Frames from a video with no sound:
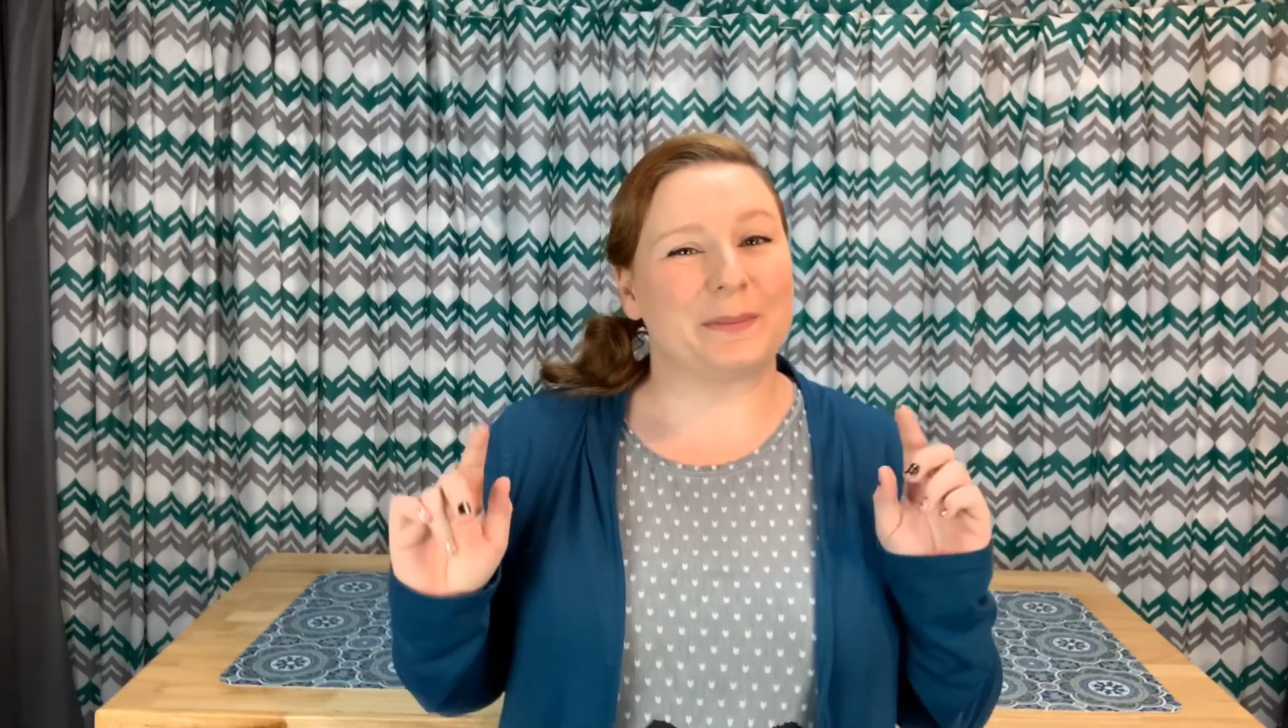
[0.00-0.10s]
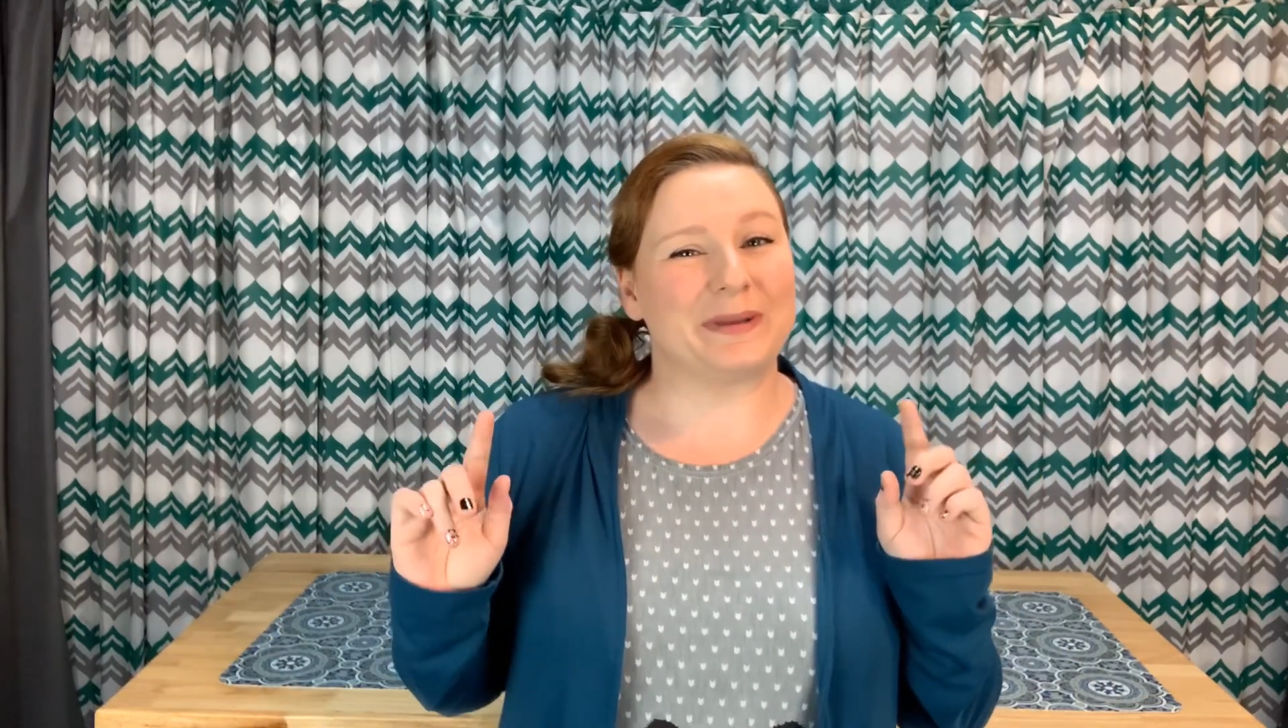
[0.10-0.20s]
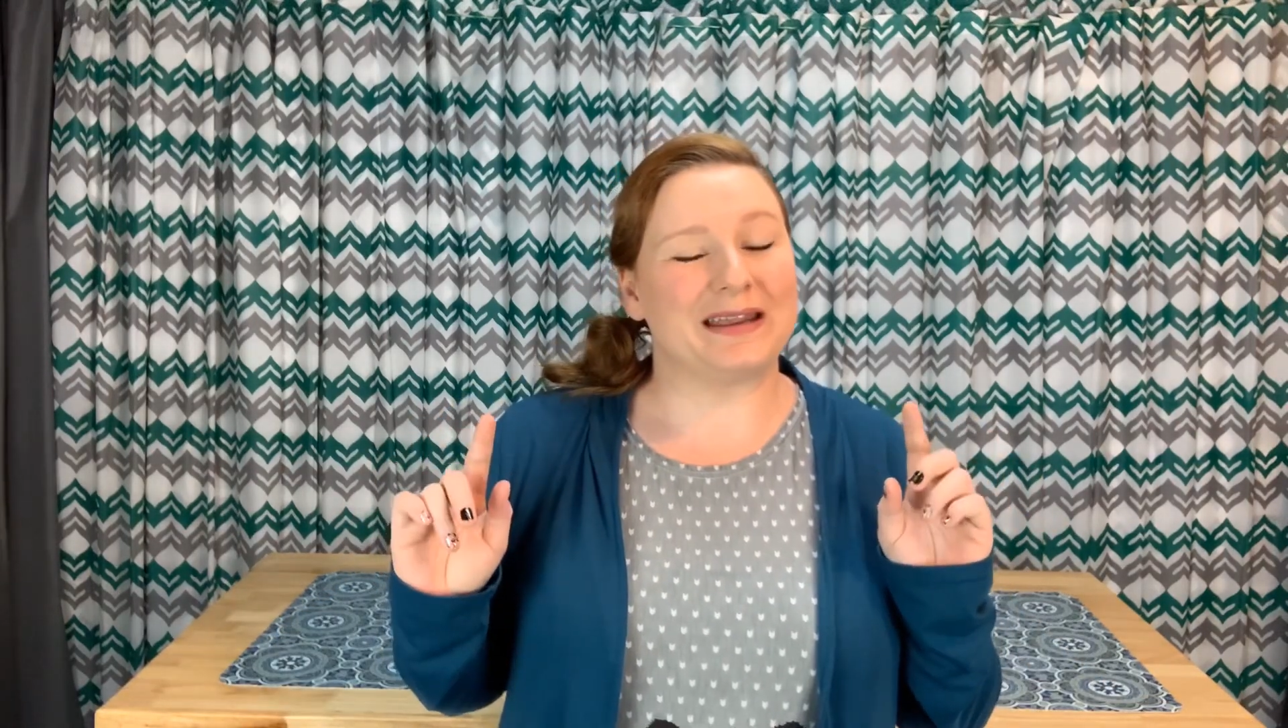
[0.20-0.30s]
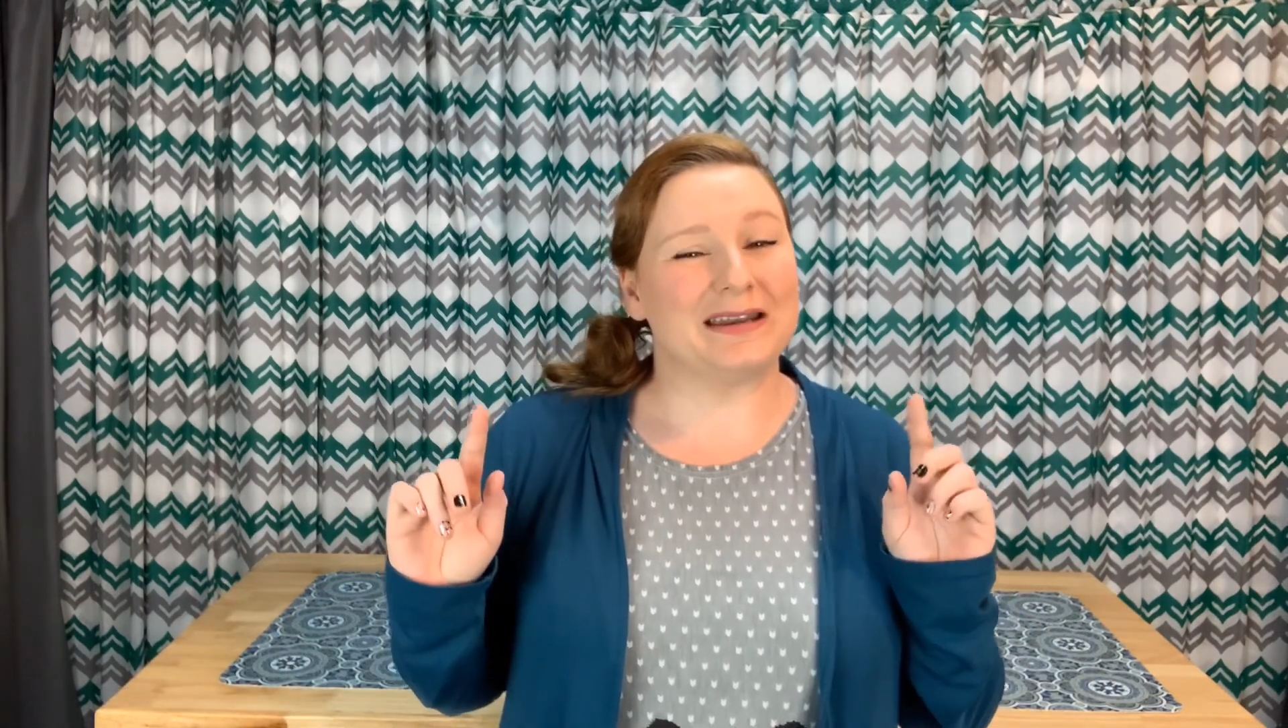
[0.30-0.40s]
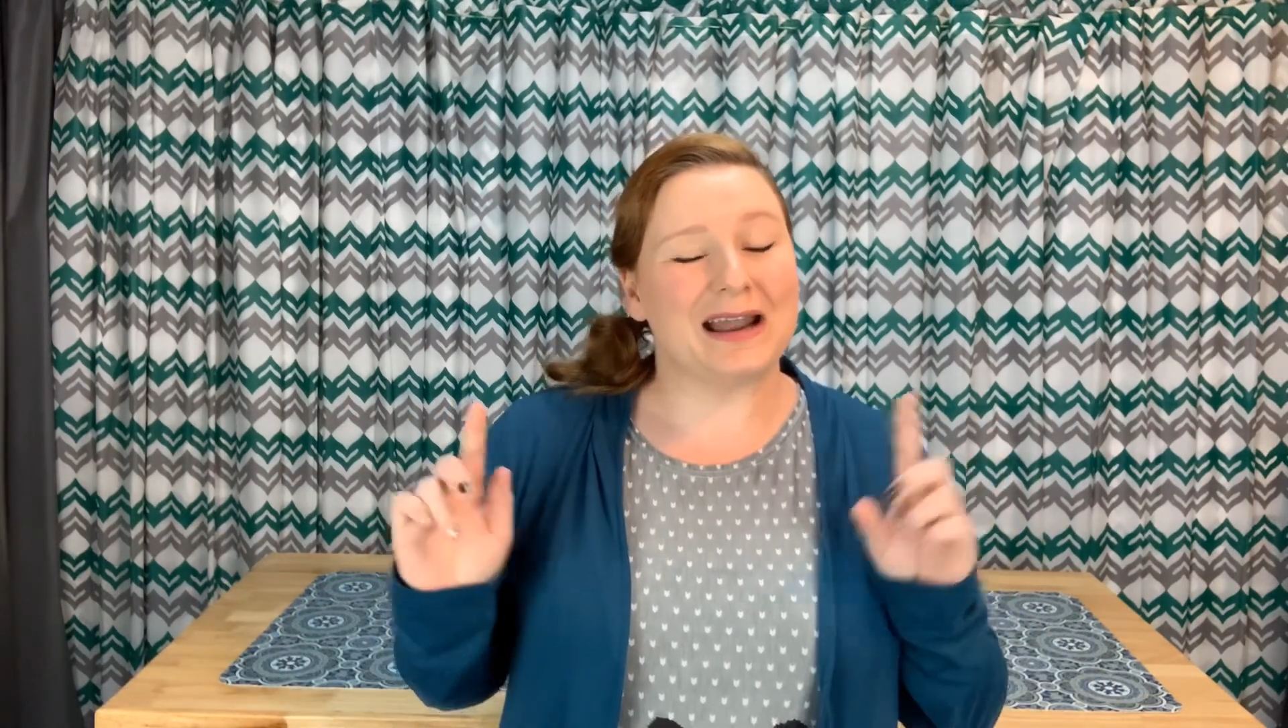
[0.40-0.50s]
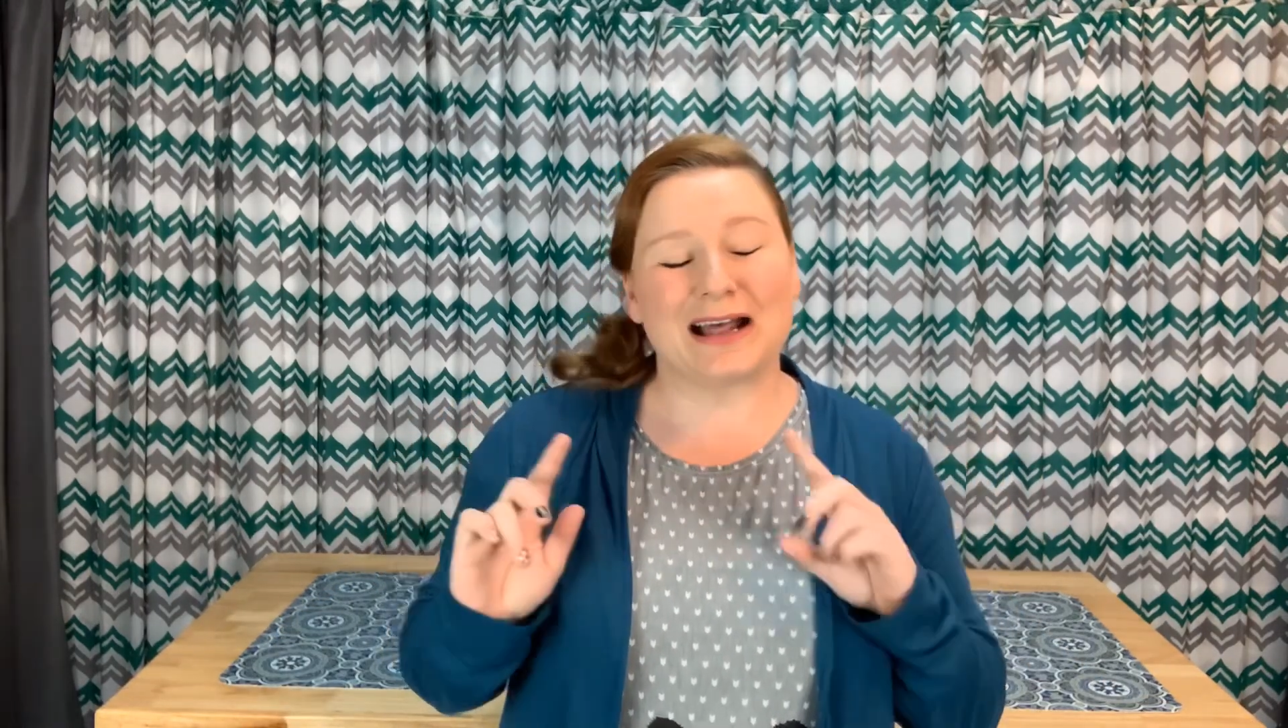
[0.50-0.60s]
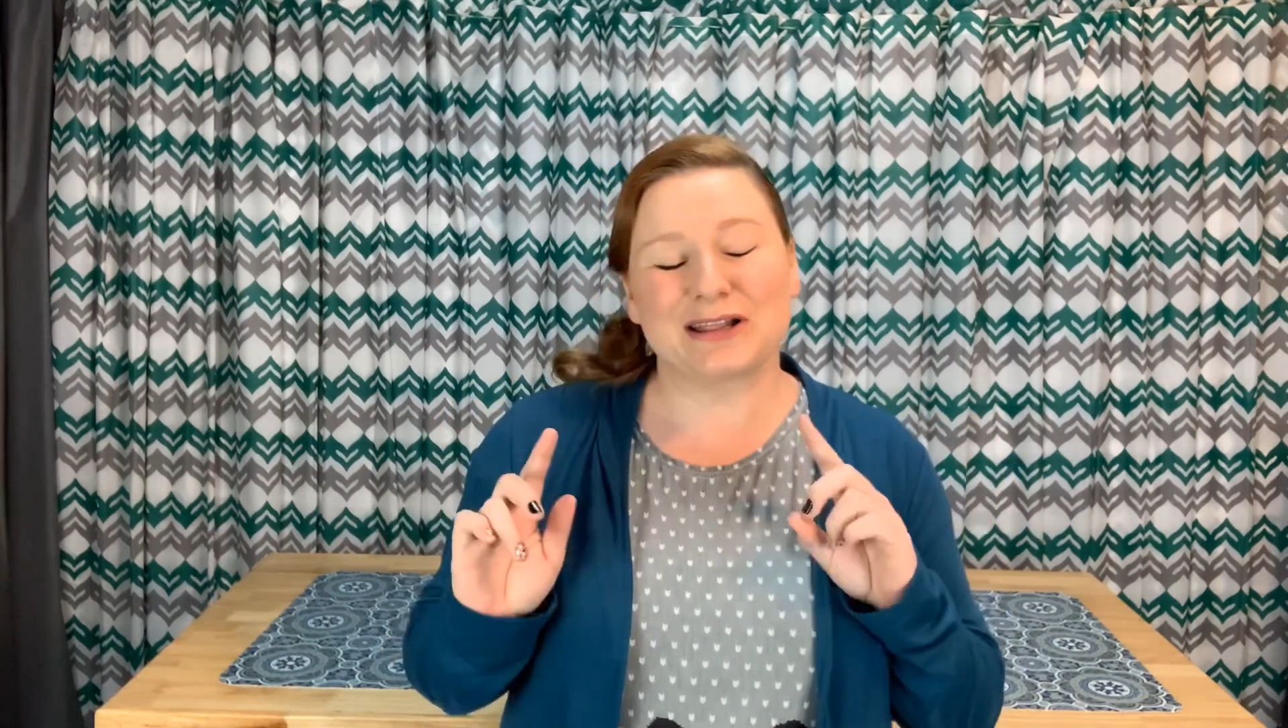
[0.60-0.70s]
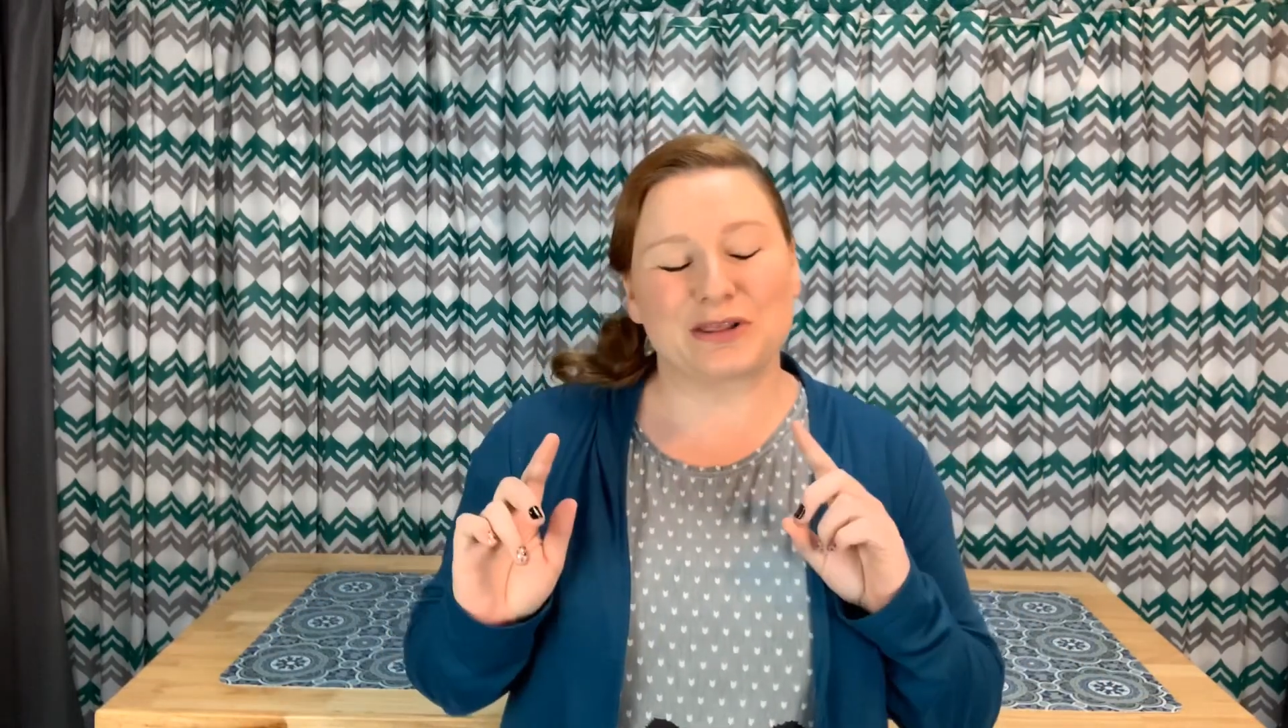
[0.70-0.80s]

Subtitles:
be not